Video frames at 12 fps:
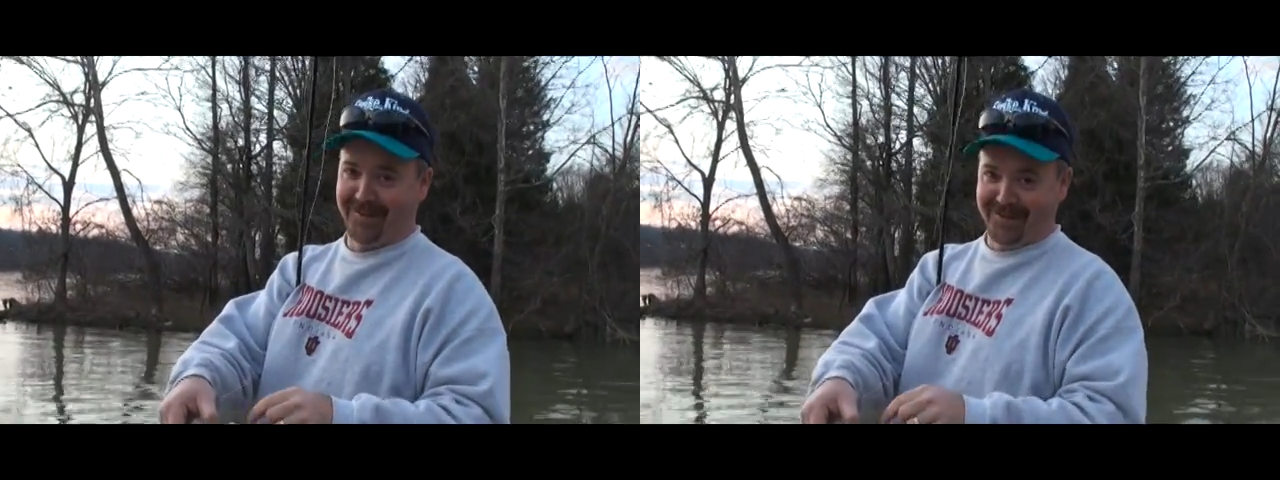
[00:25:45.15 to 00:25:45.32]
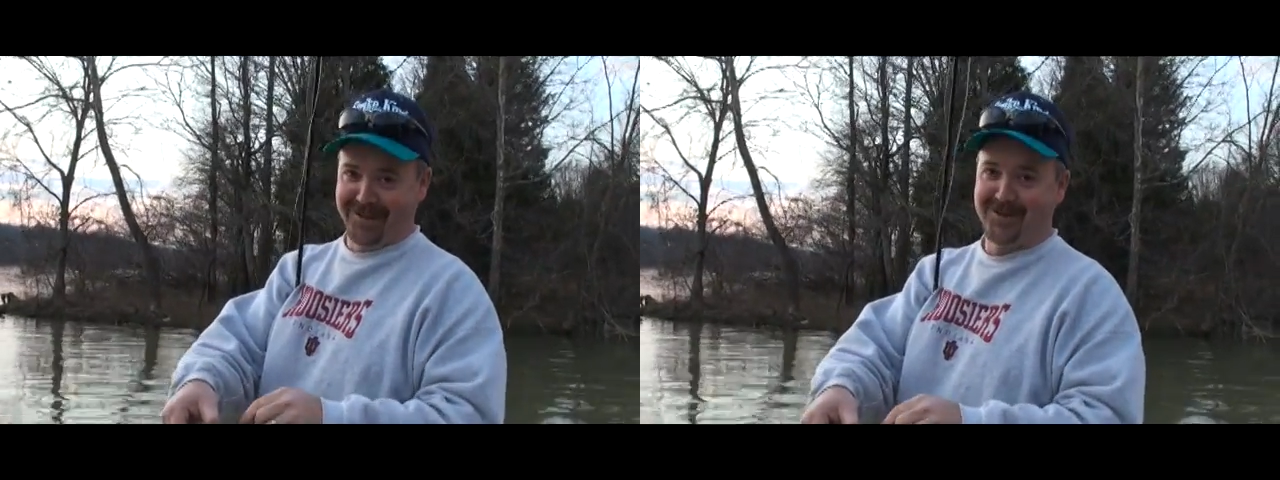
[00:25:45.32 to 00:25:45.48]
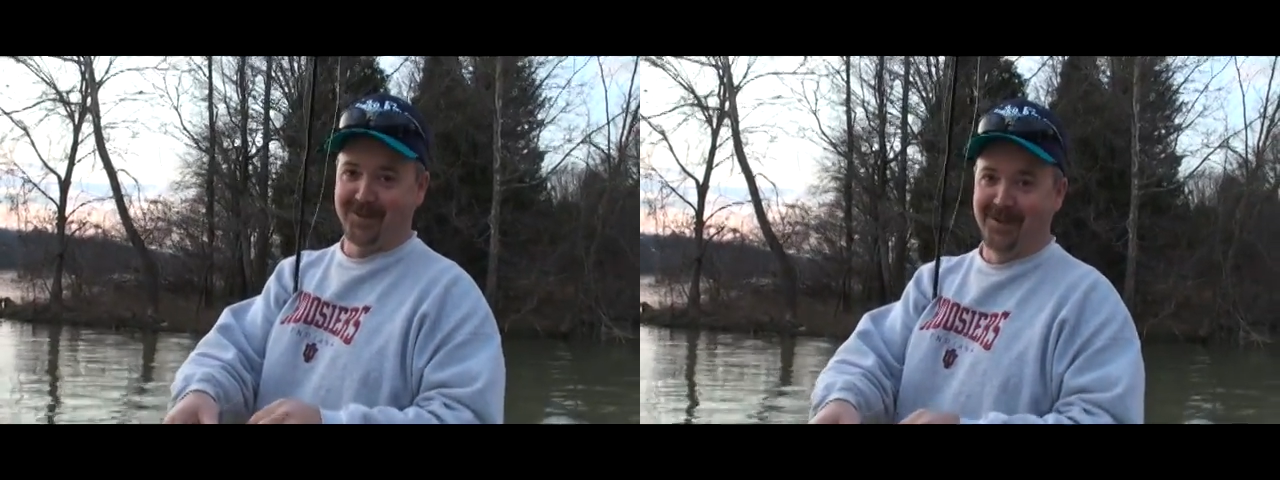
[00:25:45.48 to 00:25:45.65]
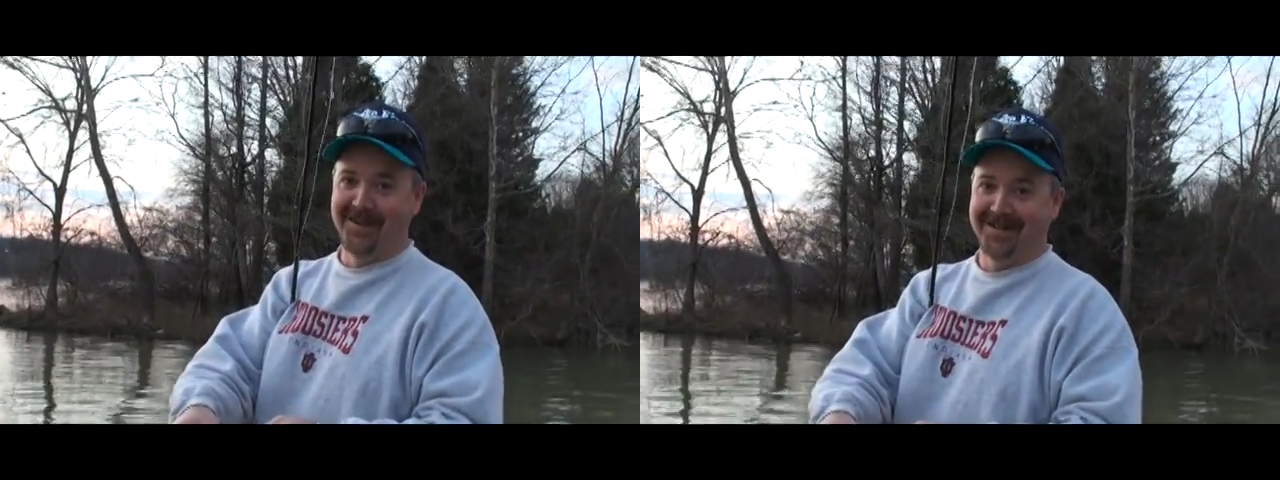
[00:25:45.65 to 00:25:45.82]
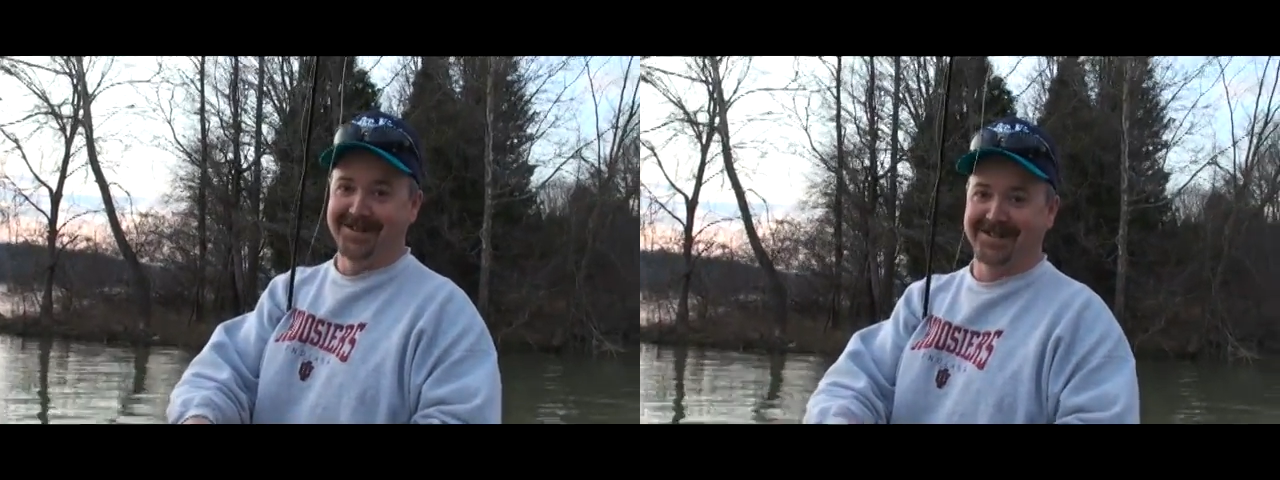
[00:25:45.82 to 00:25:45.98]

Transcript: At least once.